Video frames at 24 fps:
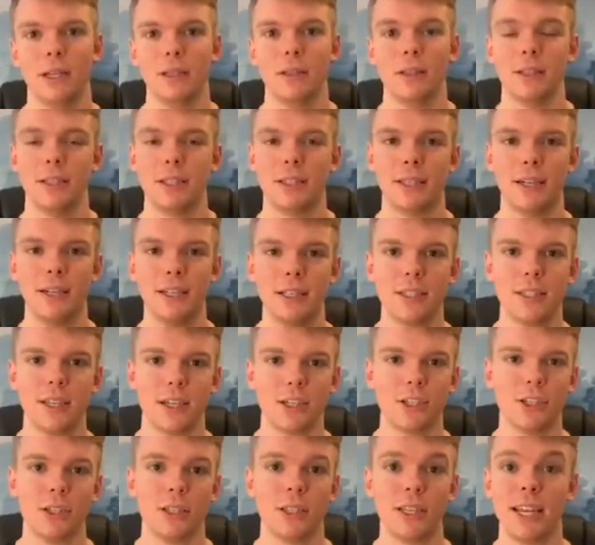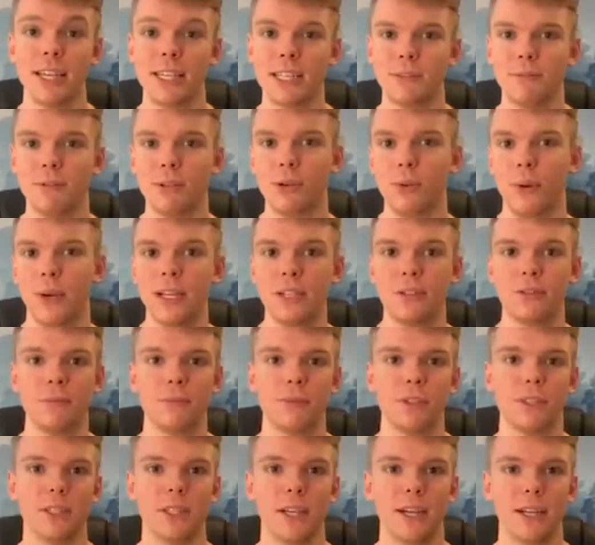The design section takes in requests from
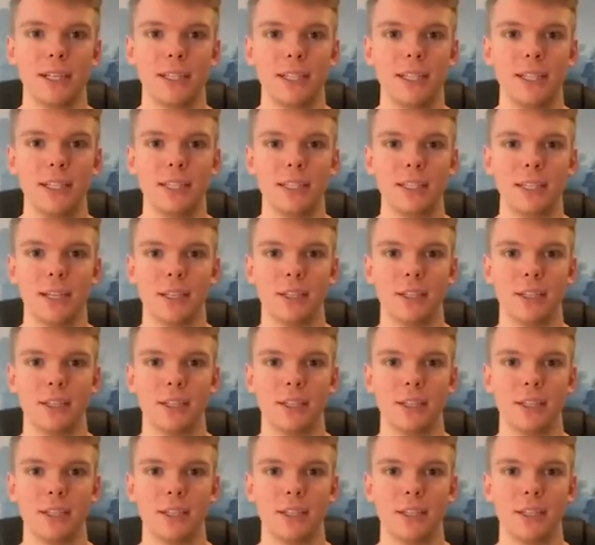societies